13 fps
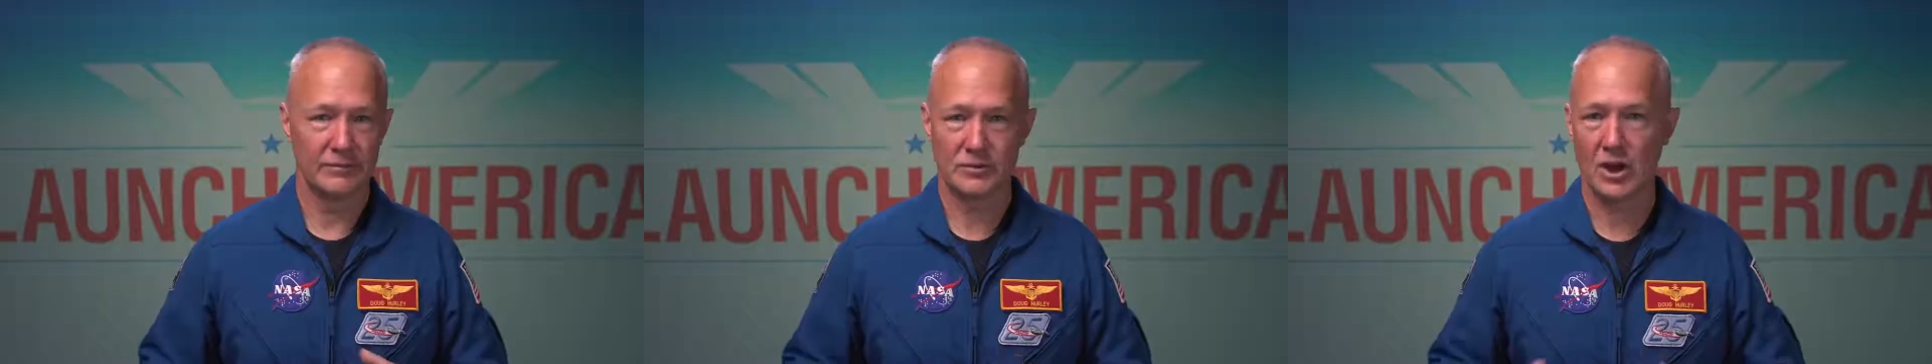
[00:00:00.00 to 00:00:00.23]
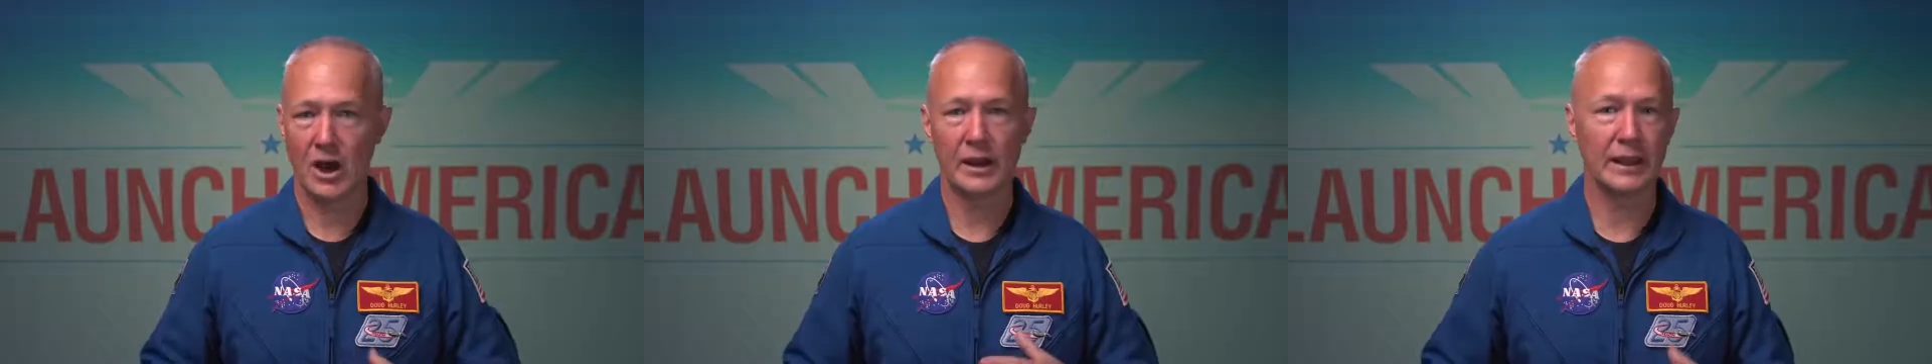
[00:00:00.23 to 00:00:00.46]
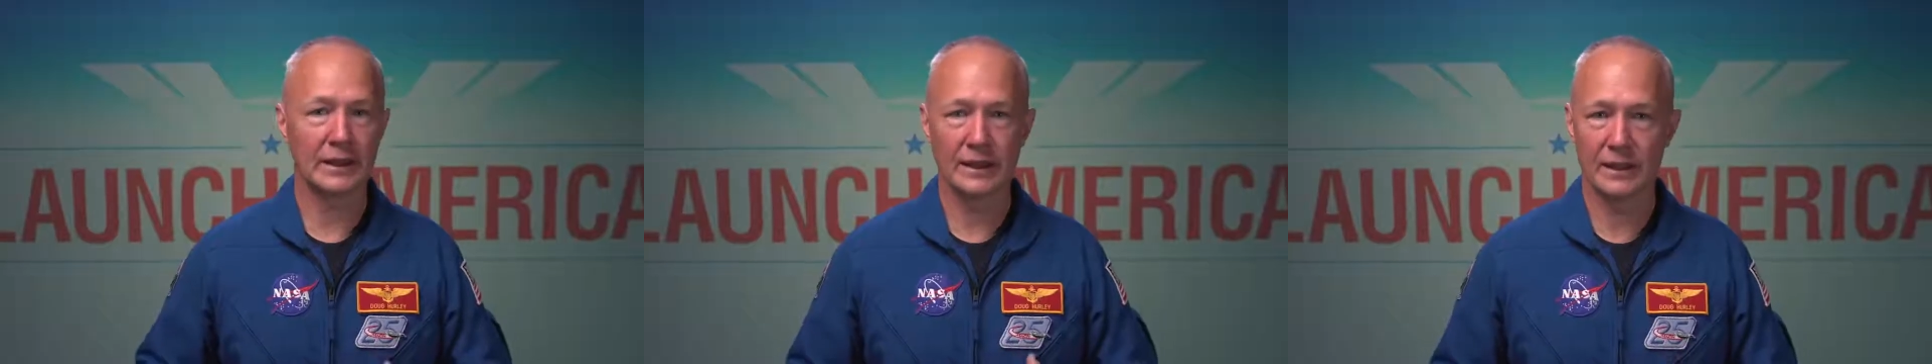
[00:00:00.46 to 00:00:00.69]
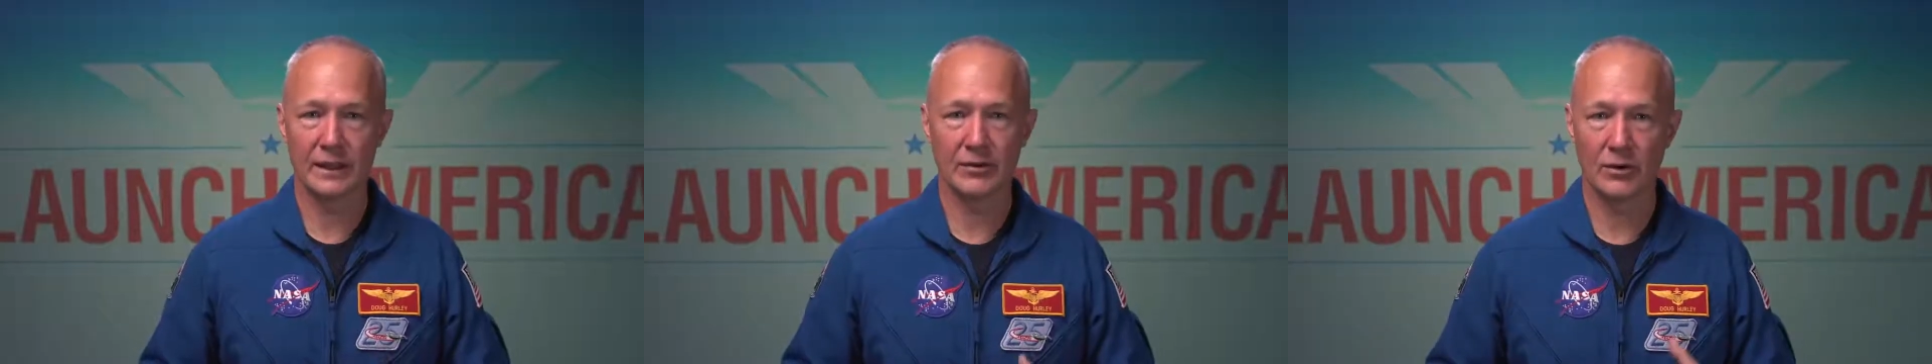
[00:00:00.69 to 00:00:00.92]
talking
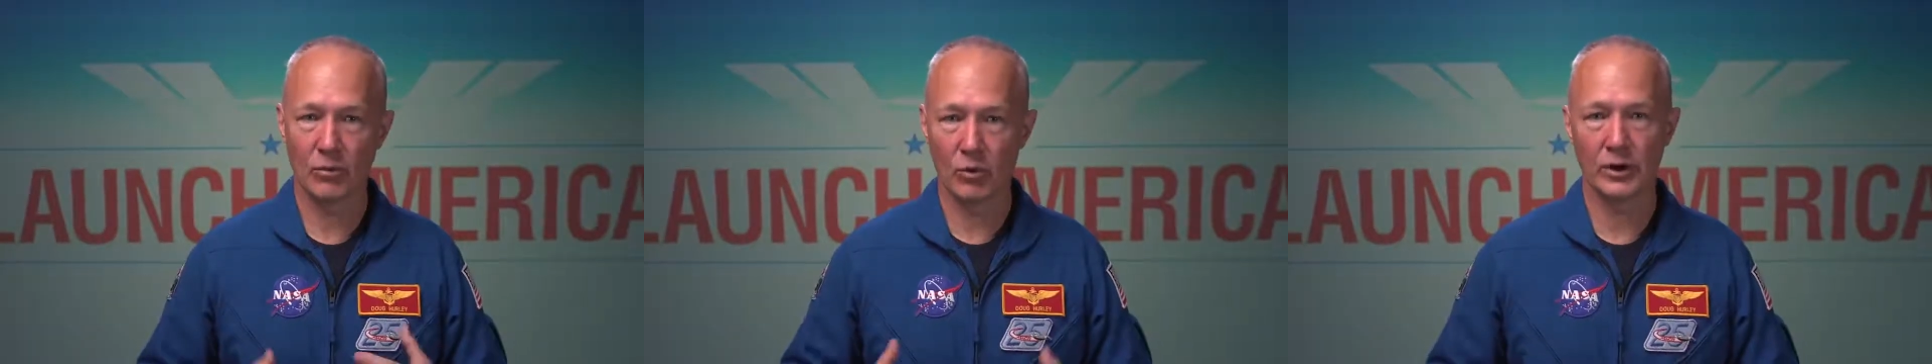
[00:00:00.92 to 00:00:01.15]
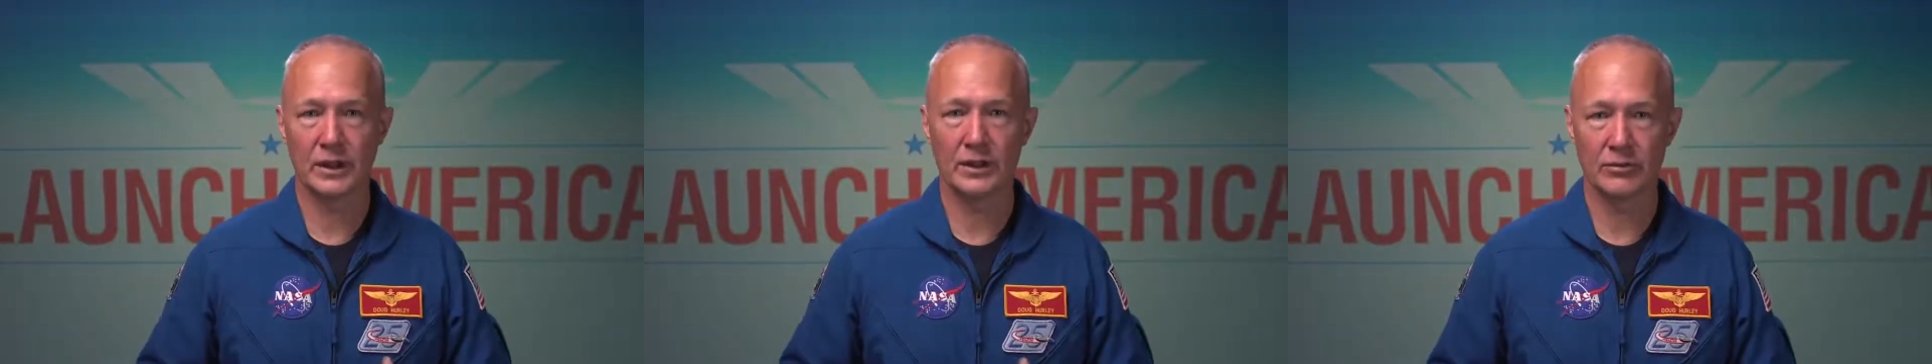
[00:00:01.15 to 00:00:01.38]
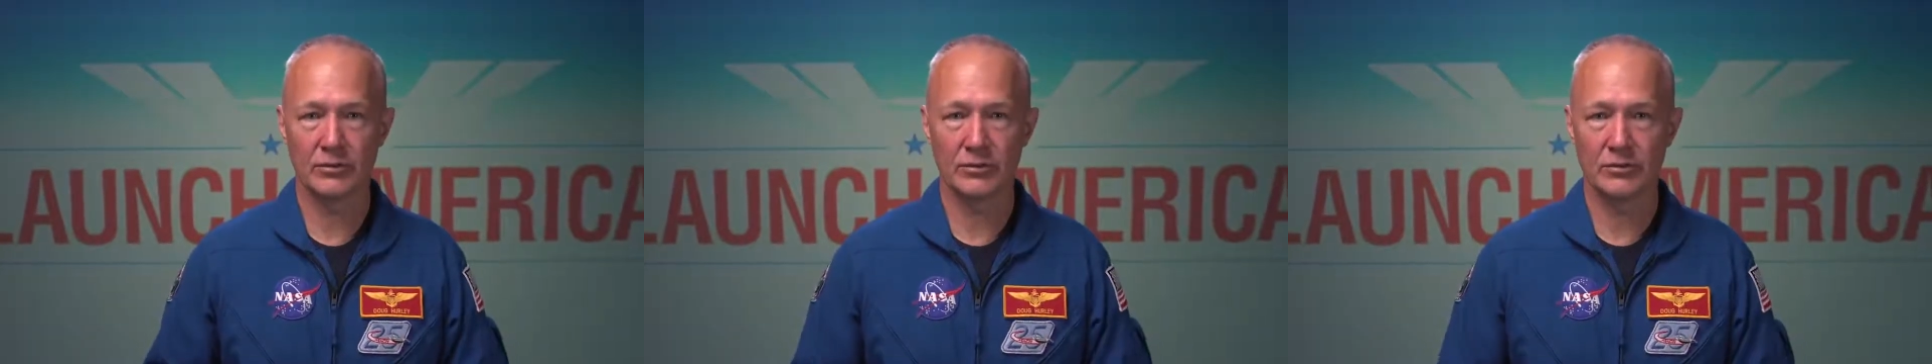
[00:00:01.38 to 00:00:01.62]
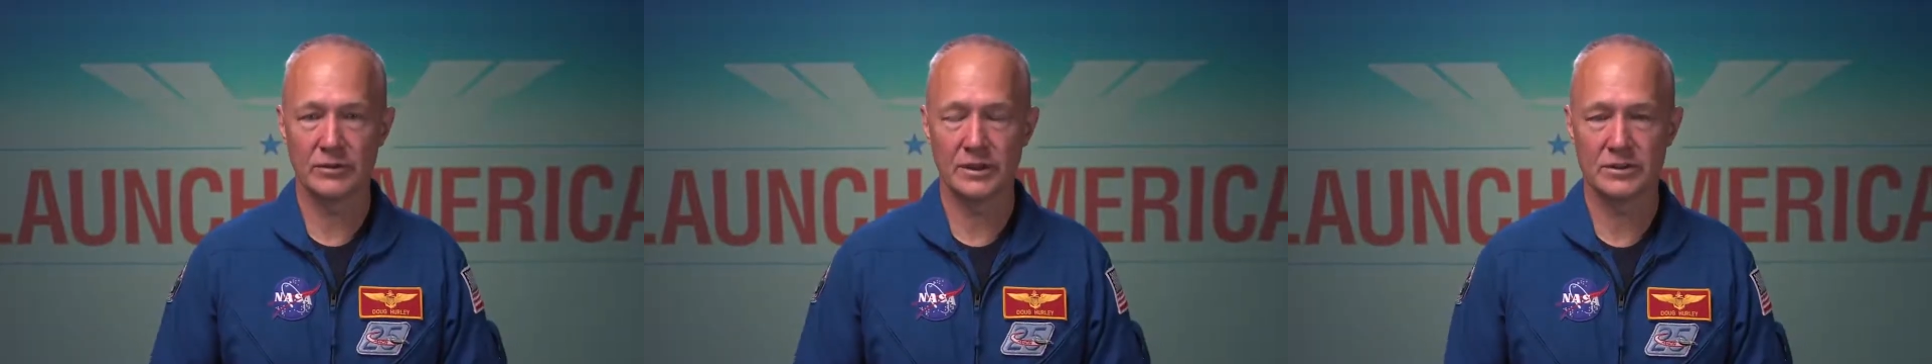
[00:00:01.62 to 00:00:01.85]
together, working
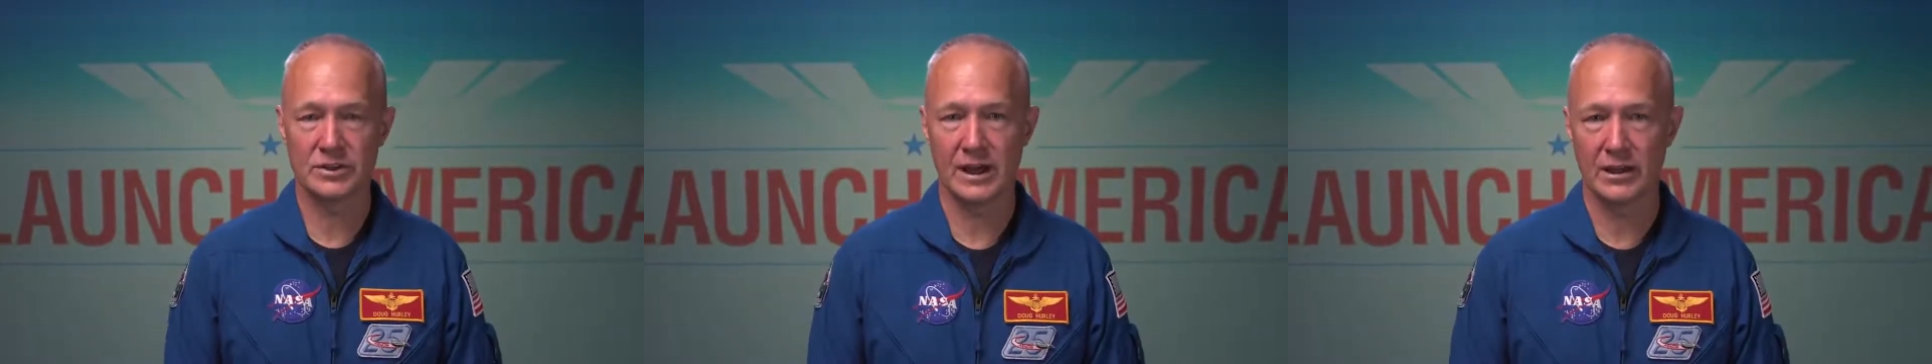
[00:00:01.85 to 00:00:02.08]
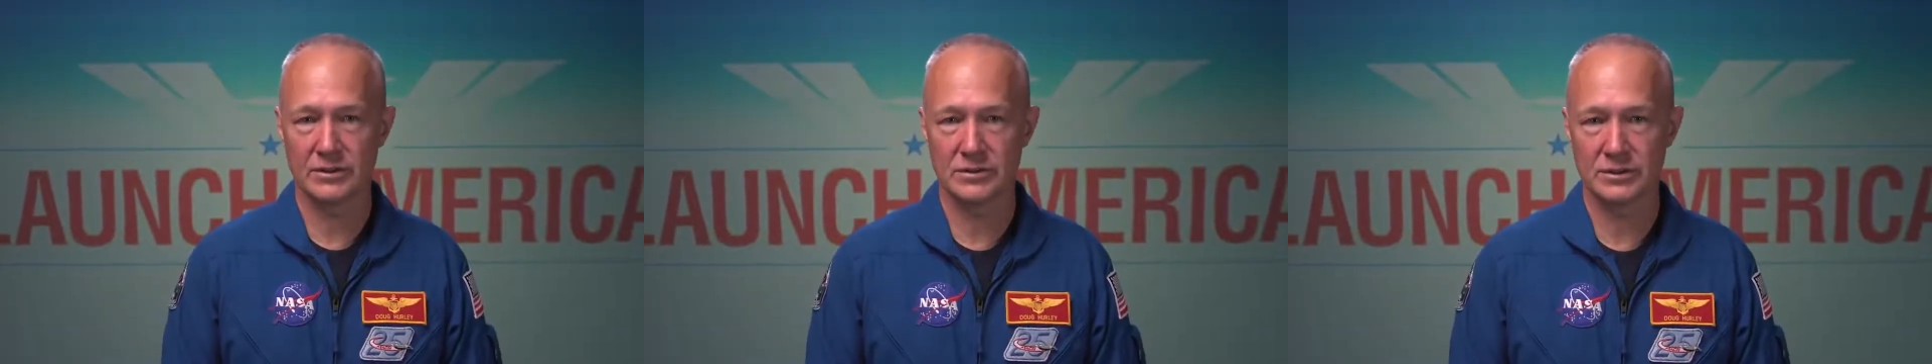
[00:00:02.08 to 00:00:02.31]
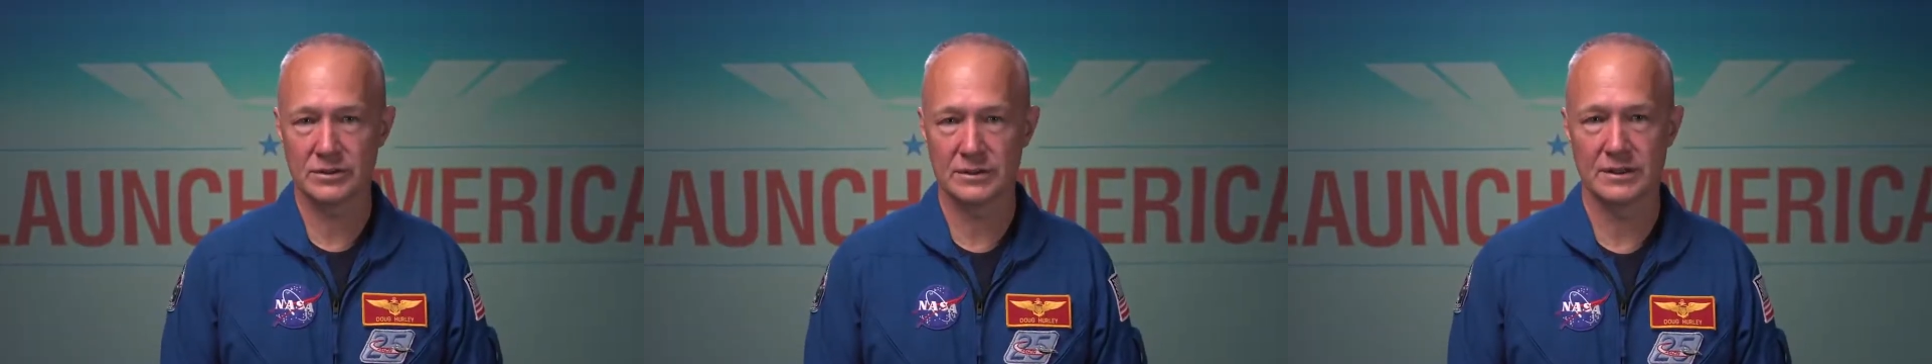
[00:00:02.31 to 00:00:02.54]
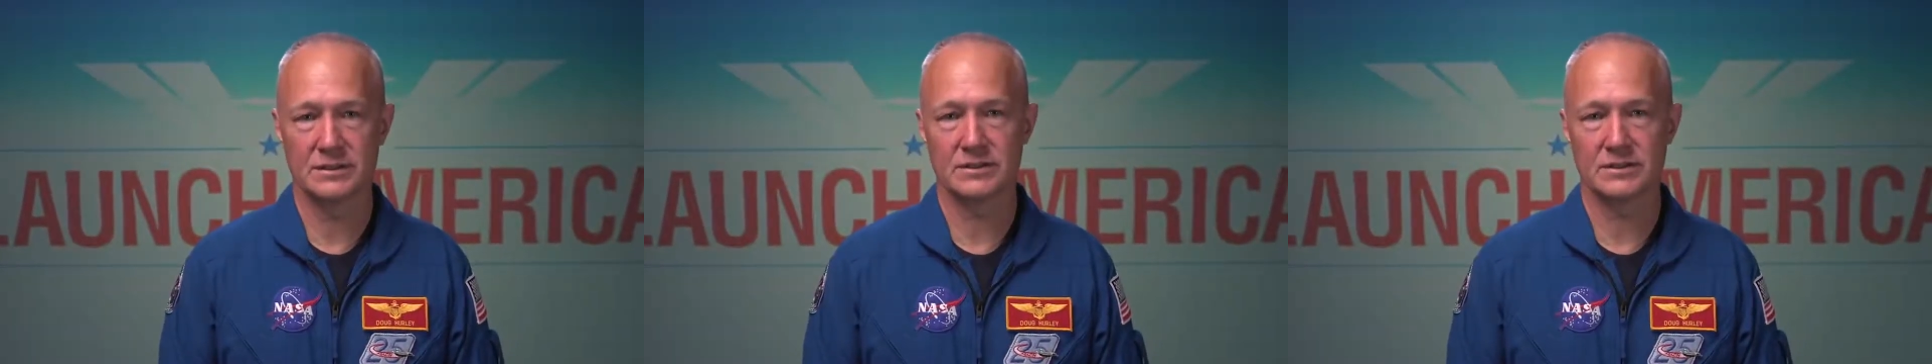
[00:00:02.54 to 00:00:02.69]
through the challenges that